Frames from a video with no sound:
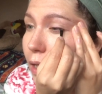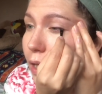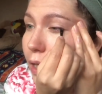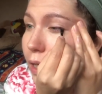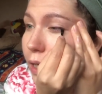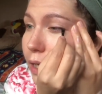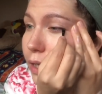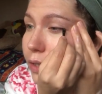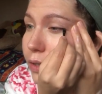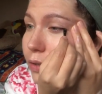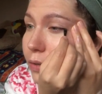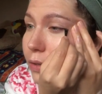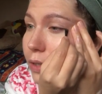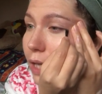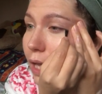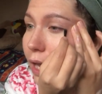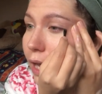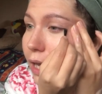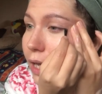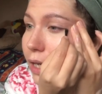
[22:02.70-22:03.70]
And I do
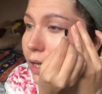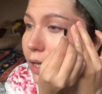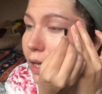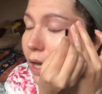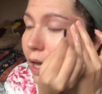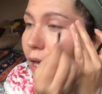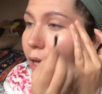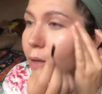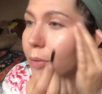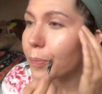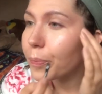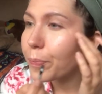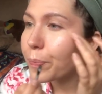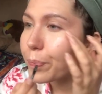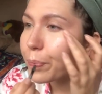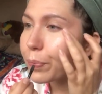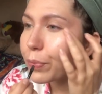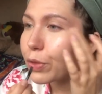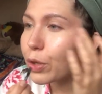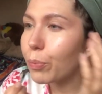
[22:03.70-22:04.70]
like
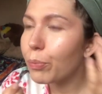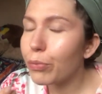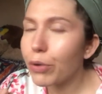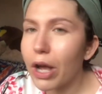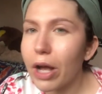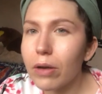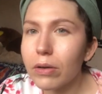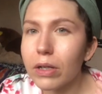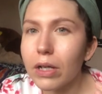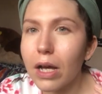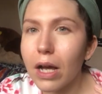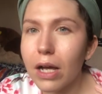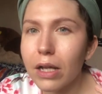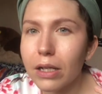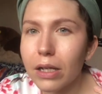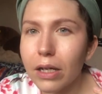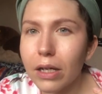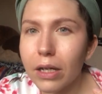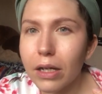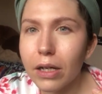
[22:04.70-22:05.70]
the brown
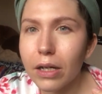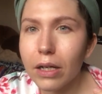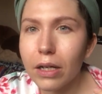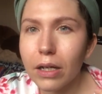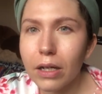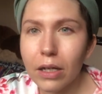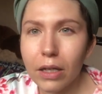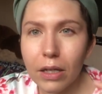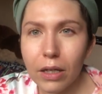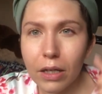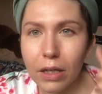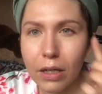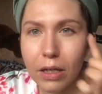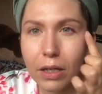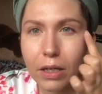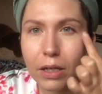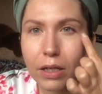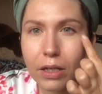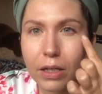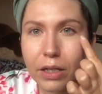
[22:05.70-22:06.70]
color.
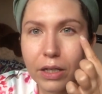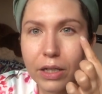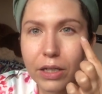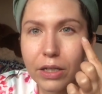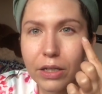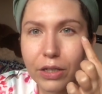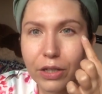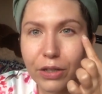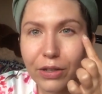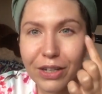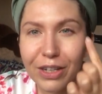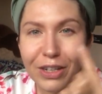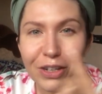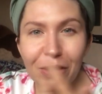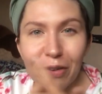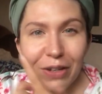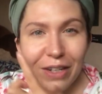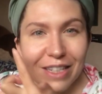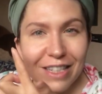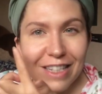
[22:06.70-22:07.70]
You can
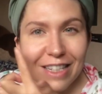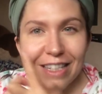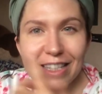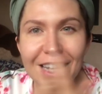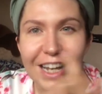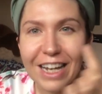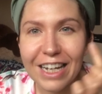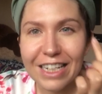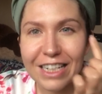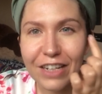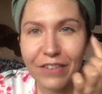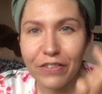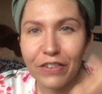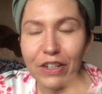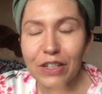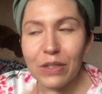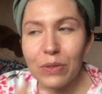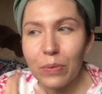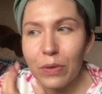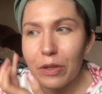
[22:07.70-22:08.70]
notice a slight
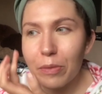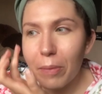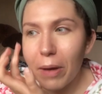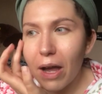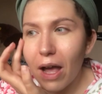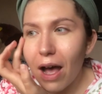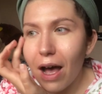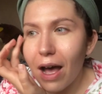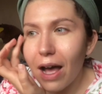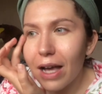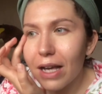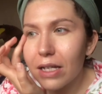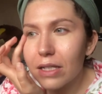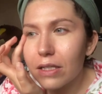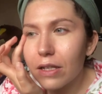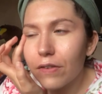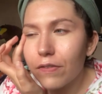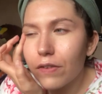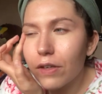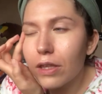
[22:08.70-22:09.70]
difference with my
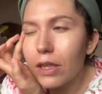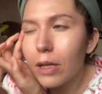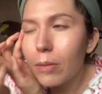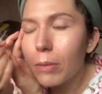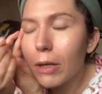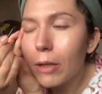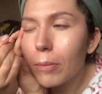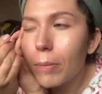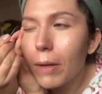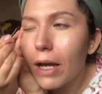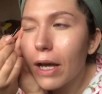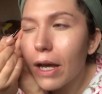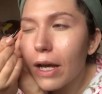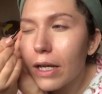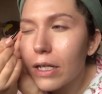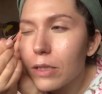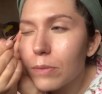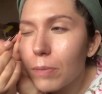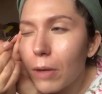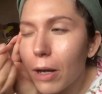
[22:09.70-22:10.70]
eyes. I feel they make my
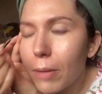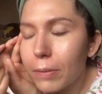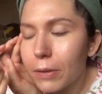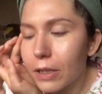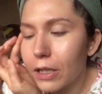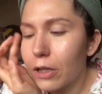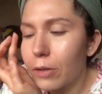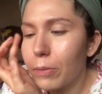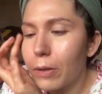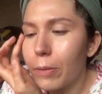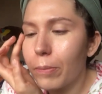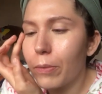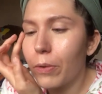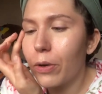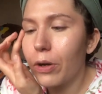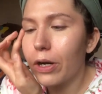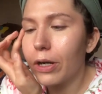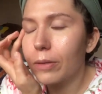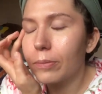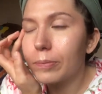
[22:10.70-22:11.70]
eyes pop a little bit
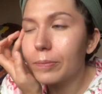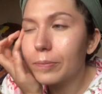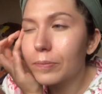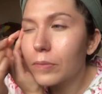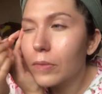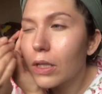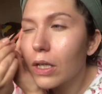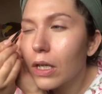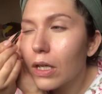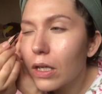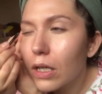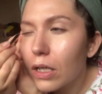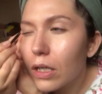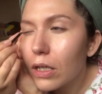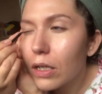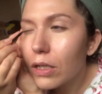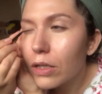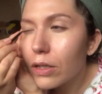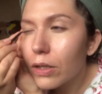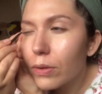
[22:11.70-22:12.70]
more.
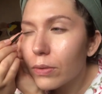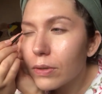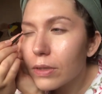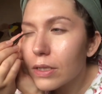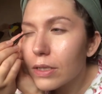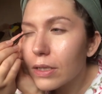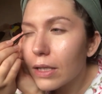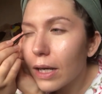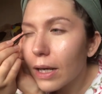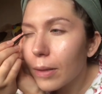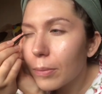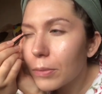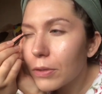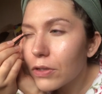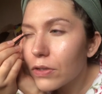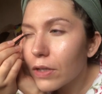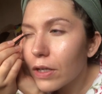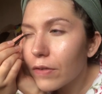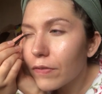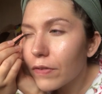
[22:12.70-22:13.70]
Don't stab
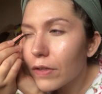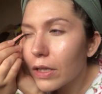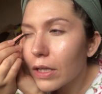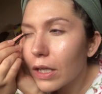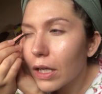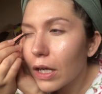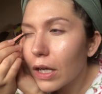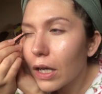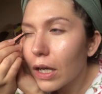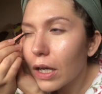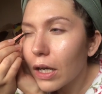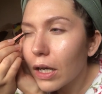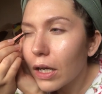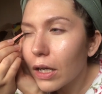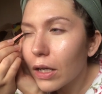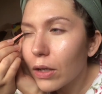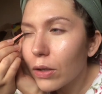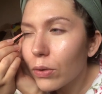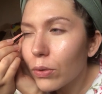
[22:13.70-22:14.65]
yourself in the eye.